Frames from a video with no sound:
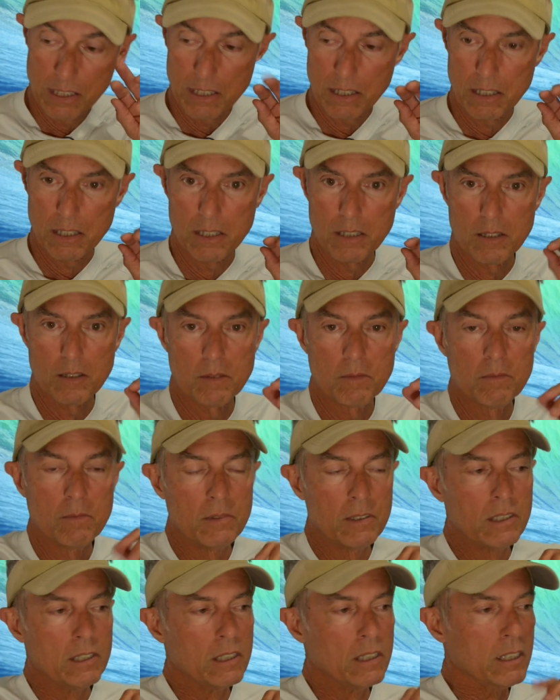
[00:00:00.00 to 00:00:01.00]
Um,
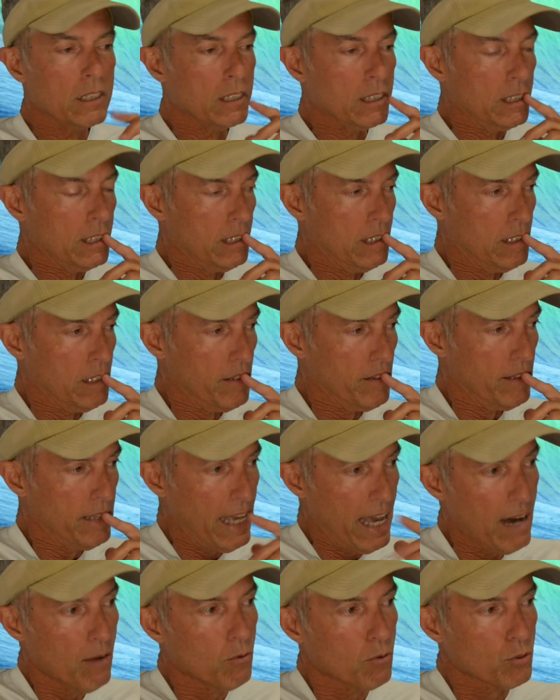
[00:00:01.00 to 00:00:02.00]

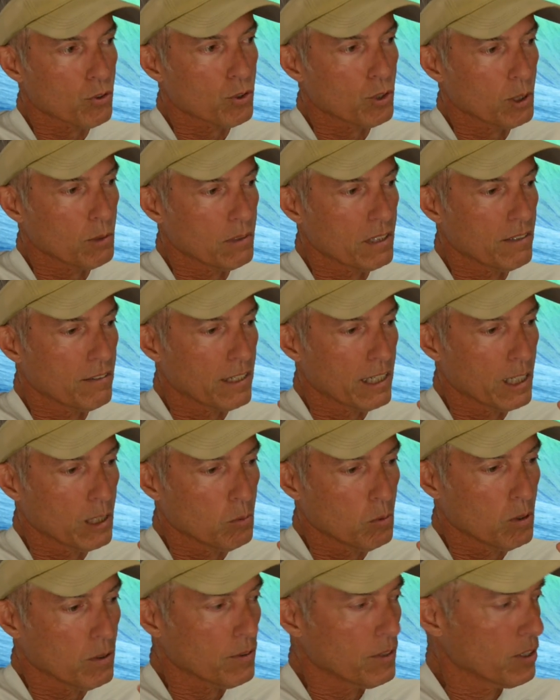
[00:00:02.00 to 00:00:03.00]
that one will still be
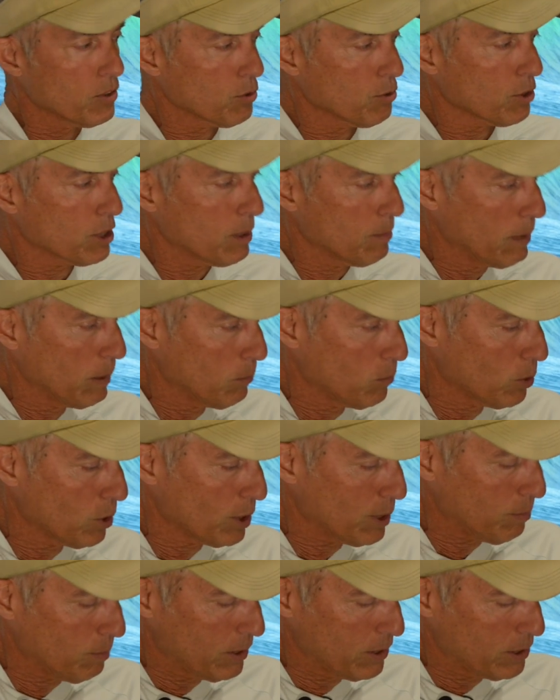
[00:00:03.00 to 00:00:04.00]
available. This one's gonna be more
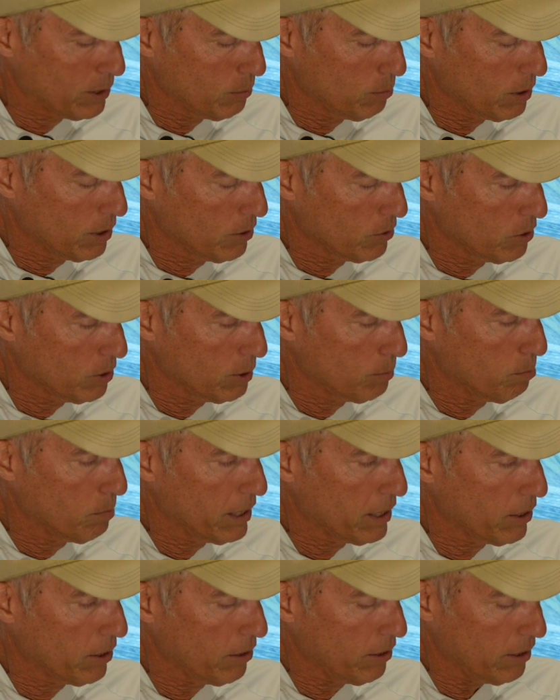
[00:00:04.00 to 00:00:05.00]
expensive because it's
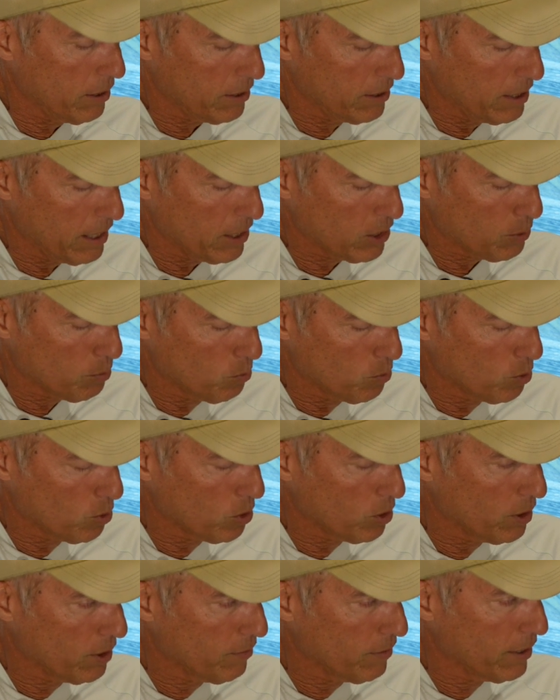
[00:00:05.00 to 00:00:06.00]
bigger, It takes
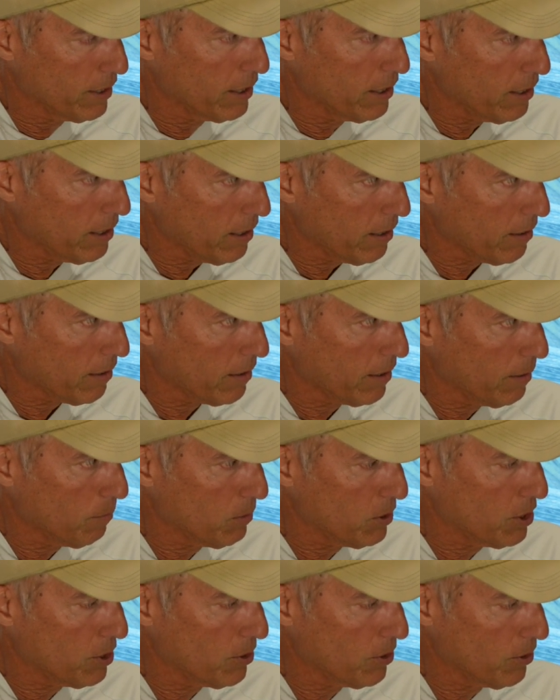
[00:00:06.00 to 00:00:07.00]
more of the, the
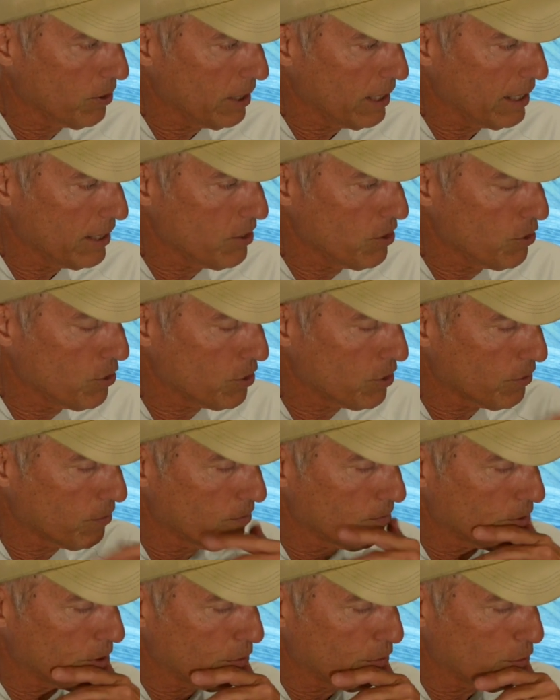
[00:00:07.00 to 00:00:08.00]
material I used to,
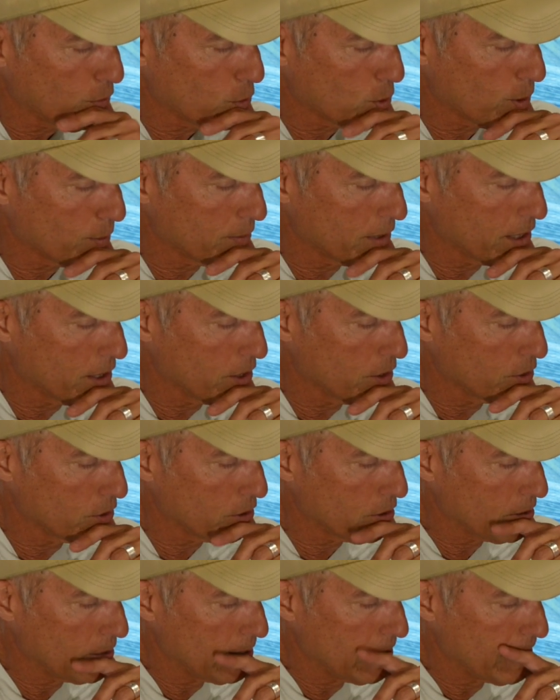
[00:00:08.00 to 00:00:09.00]
to form
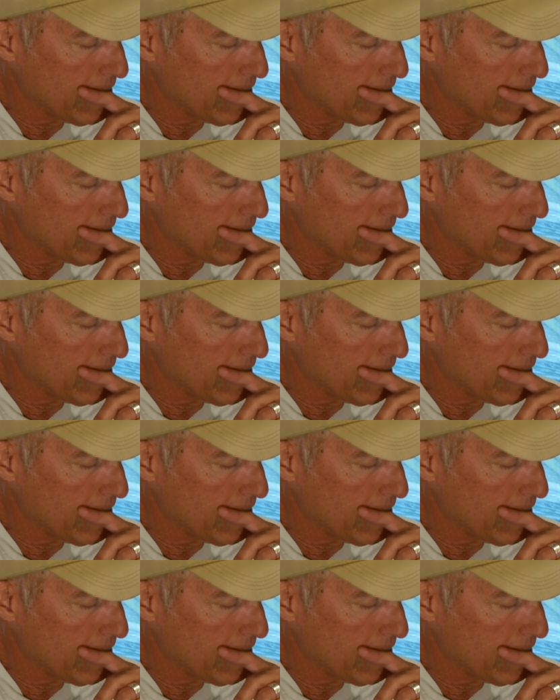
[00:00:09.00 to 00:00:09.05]
those.